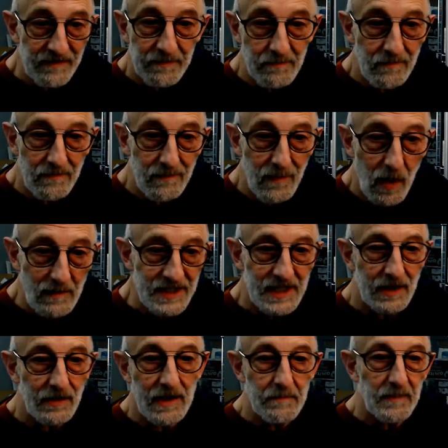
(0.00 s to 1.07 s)

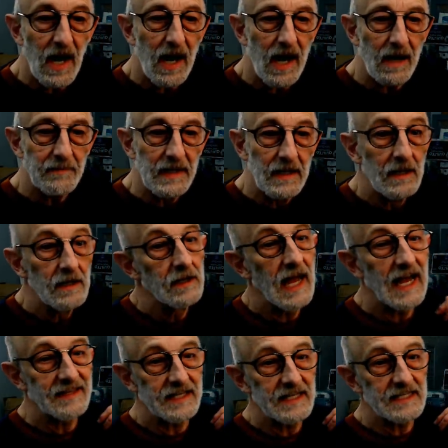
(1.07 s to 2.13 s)
momentary pop
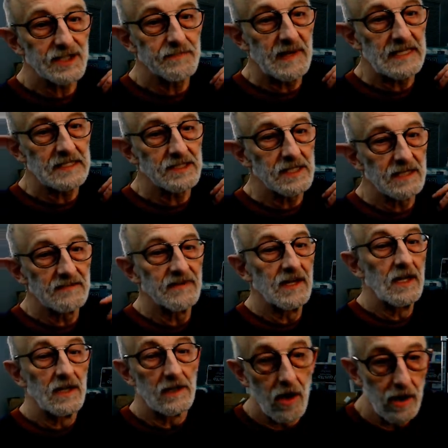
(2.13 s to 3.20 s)
at the expense of
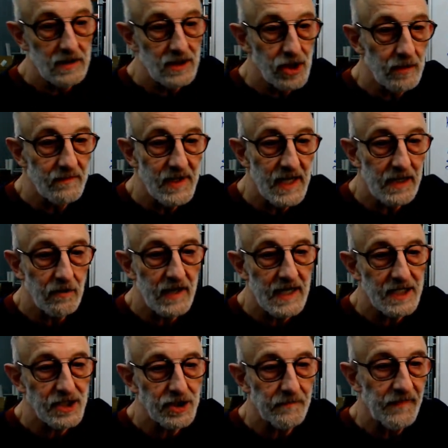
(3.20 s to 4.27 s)
long-term
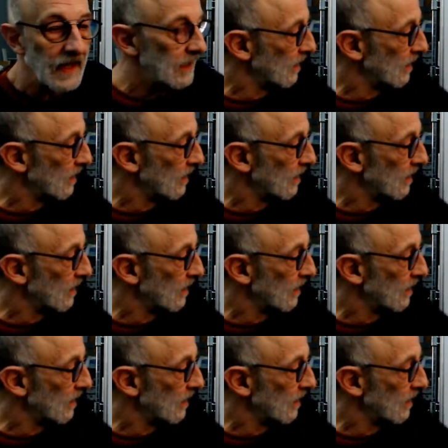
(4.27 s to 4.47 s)
degradation. The